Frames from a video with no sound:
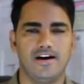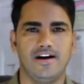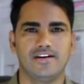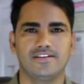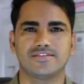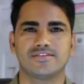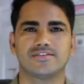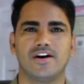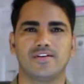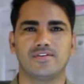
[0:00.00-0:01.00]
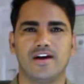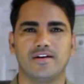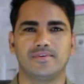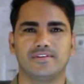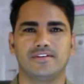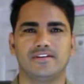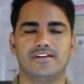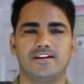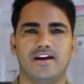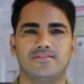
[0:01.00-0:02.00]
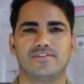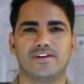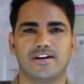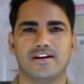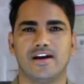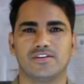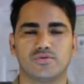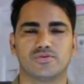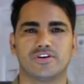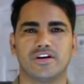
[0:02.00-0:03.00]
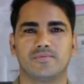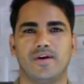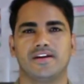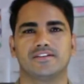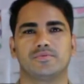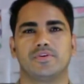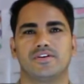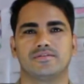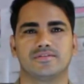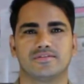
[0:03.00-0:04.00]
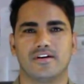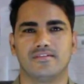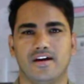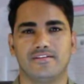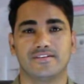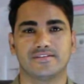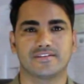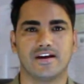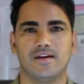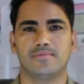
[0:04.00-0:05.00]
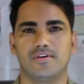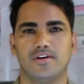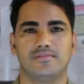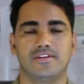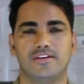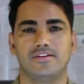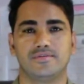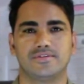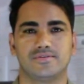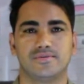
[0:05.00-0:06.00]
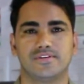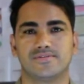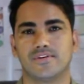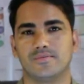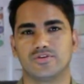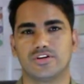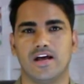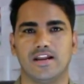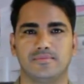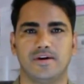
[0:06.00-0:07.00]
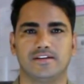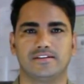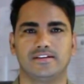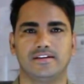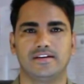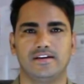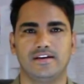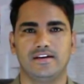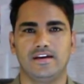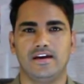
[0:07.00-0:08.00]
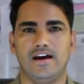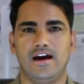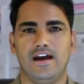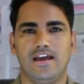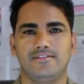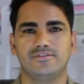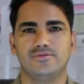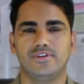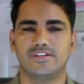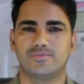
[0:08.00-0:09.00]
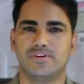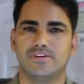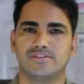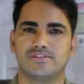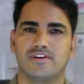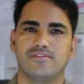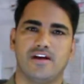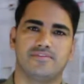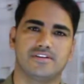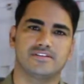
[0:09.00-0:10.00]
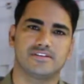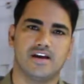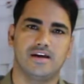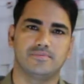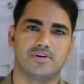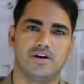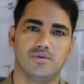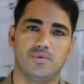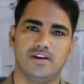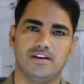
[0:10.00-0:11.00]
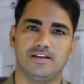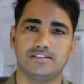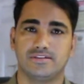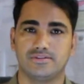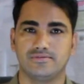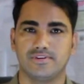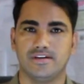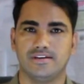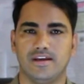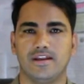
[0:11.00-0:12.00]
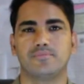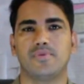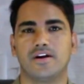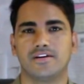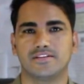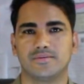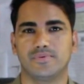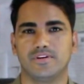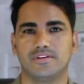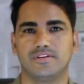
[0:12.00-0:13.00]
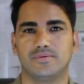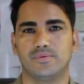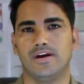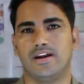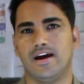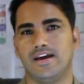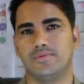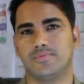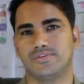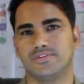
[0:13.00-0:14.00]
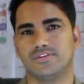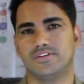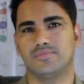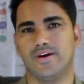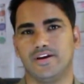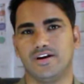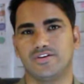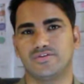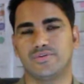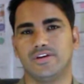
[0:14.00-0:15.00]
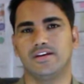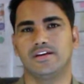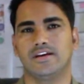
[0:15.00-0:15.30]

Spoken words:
Hi, this is Harun Ahmadi, and I'm very glad to share my experiences of having Skype call with the U students from Jalalabad. I have two experiences of having Skype call, one as a student and participant where I represented my country